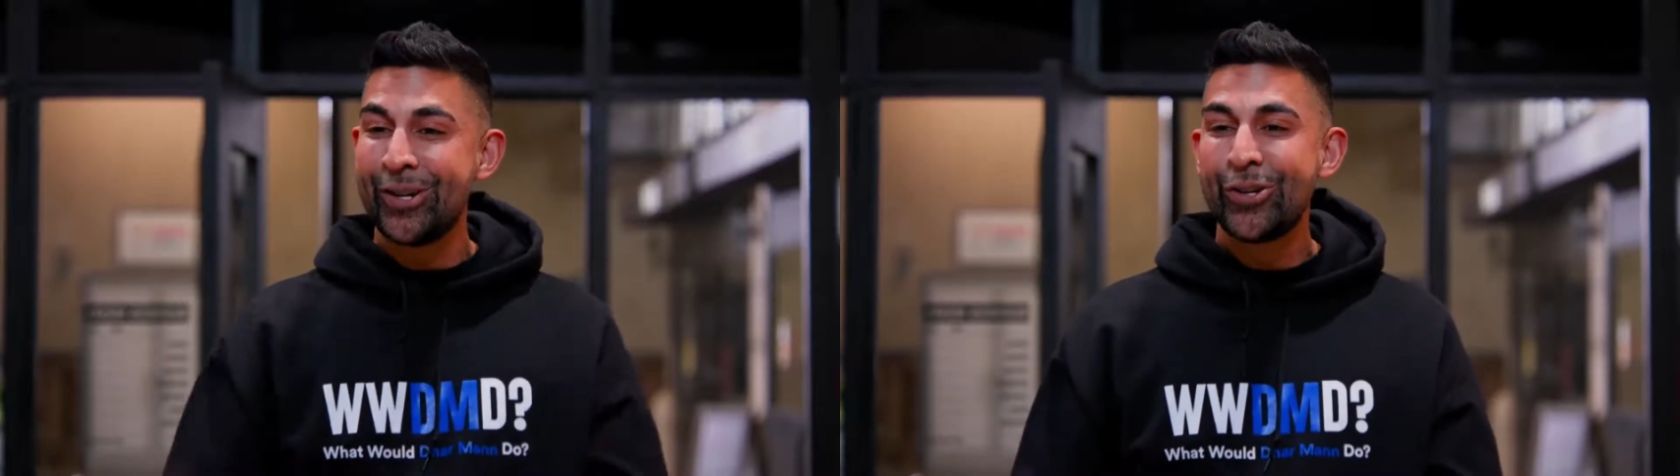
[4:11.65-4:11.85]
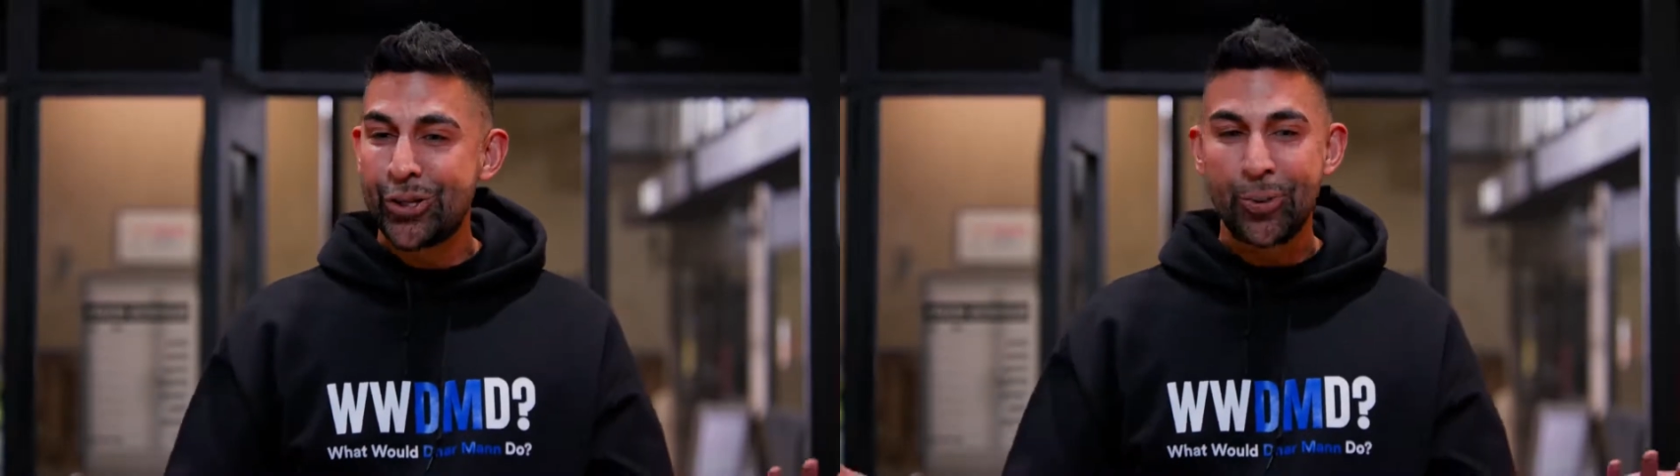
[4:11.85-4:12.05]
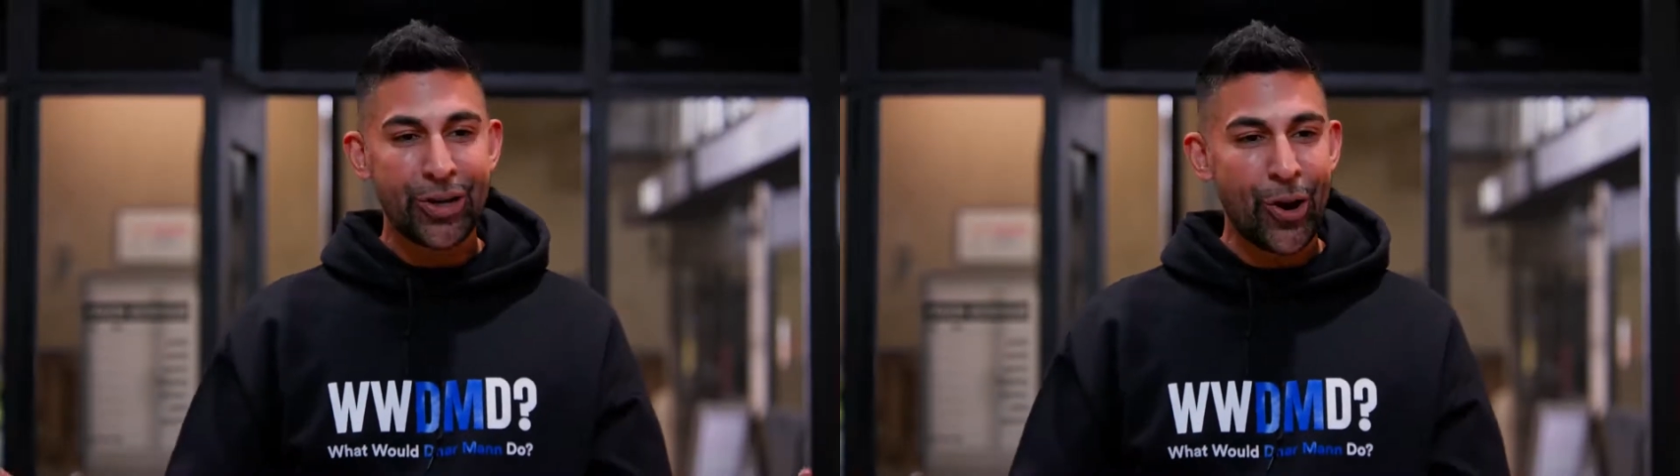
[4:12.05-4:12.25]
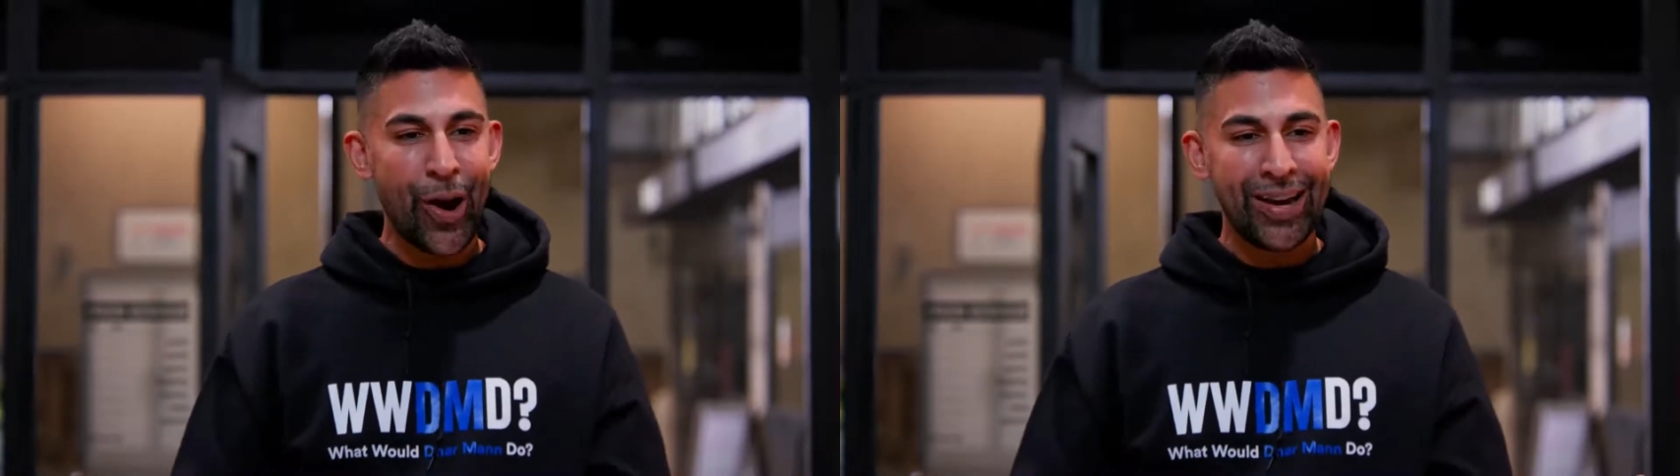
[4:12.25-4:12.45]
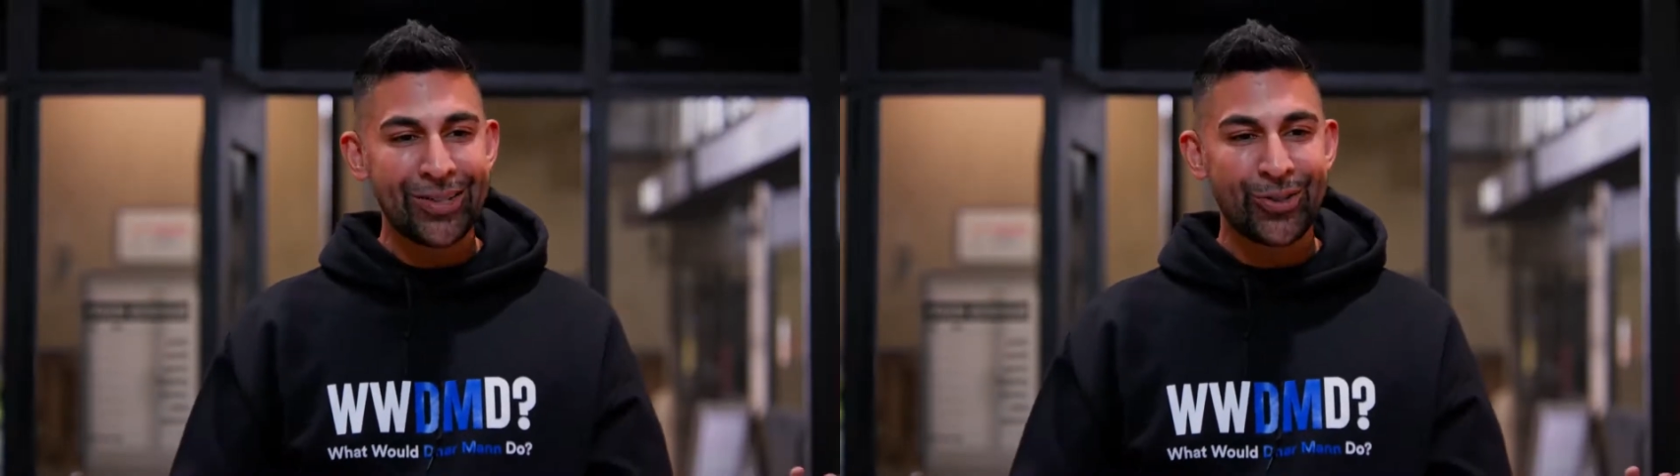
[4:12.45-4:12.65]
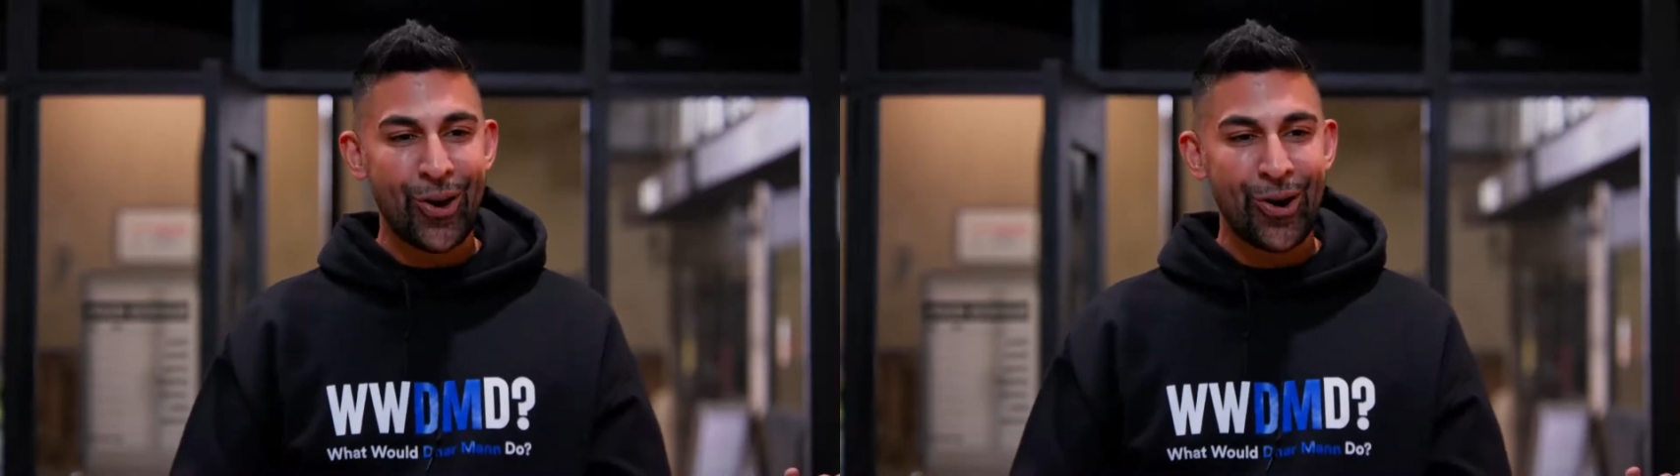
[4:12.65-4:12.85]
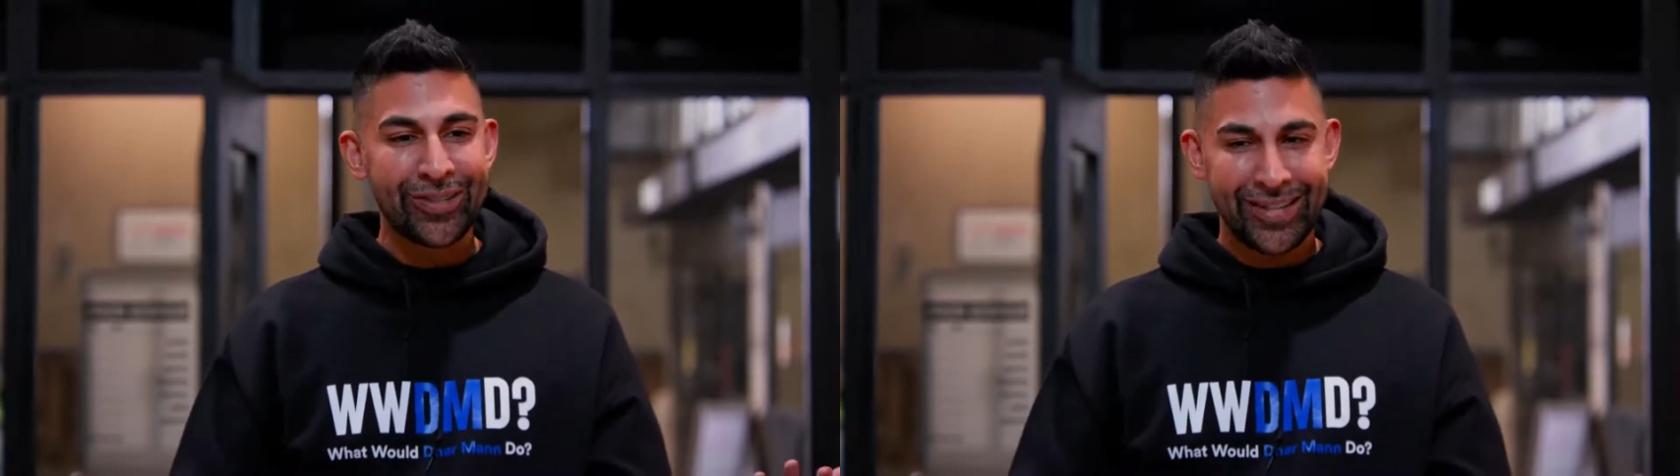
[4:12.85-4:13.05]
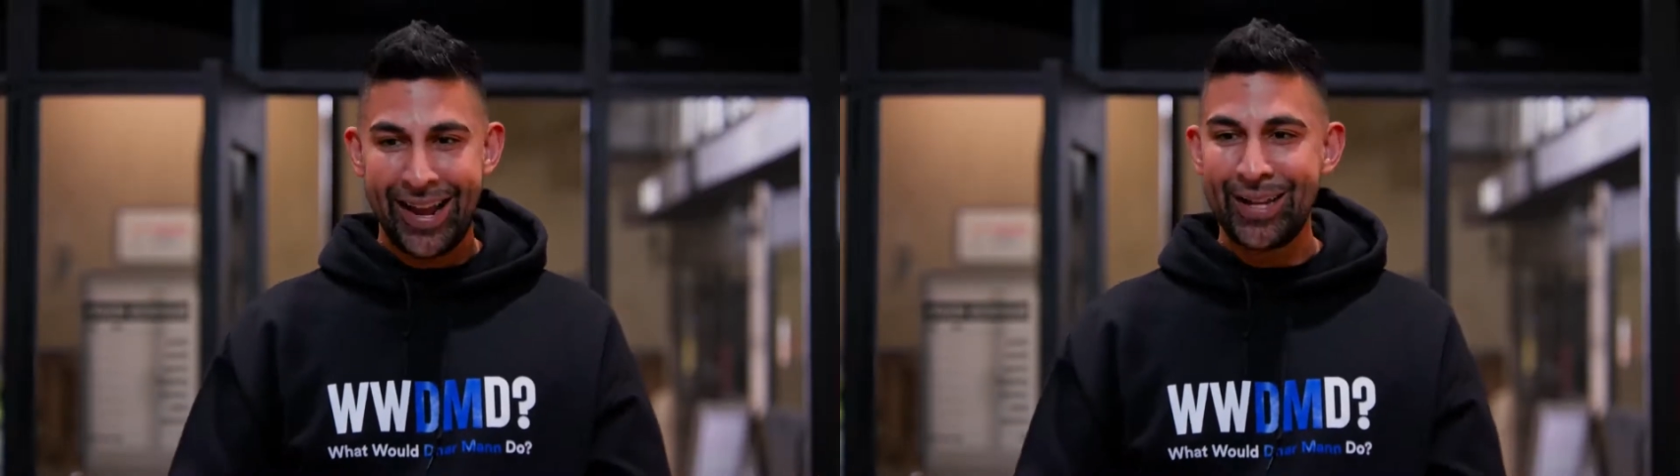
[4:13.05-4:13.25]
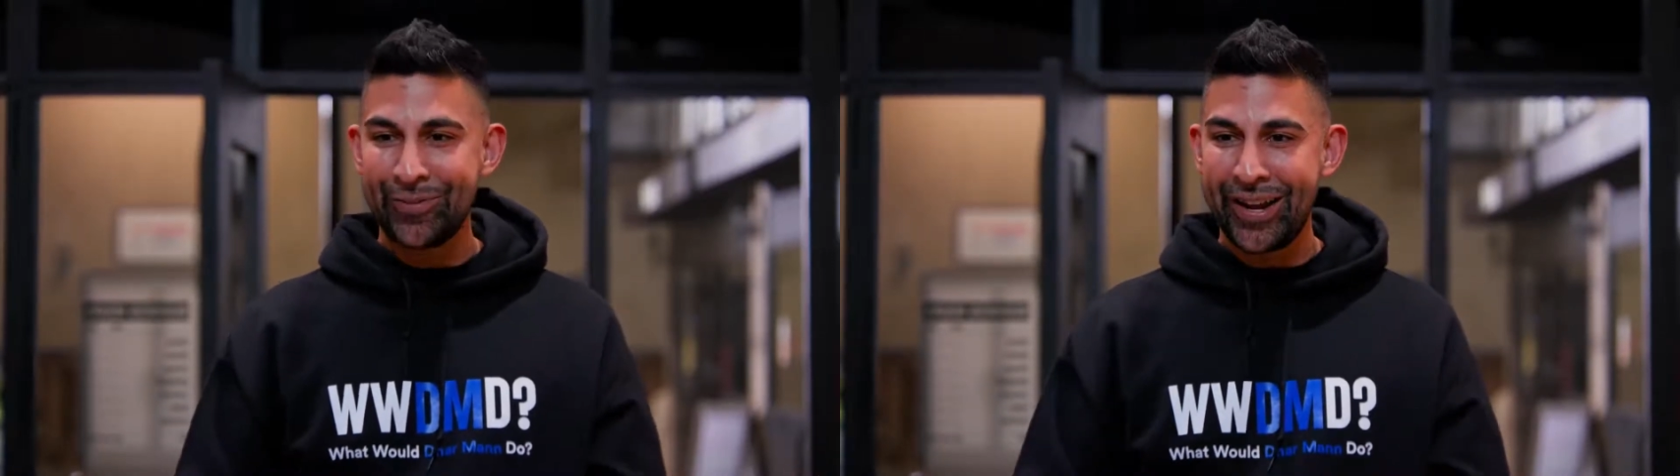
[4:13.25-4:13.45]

Should we go ahead and start today's